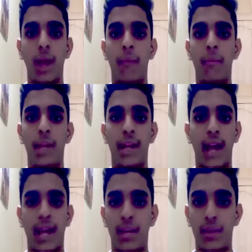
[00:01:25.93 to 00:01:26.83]
meet
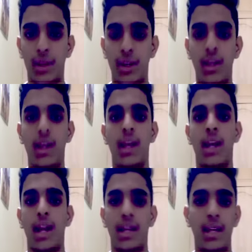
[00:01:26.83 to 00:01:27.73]
anybody in
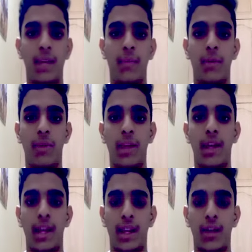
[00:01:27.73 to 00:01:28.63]
any public
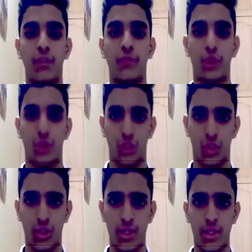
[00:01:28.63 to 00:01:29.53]
area of your
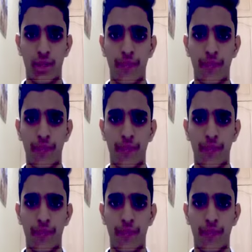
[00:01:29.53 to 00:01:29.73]
choice,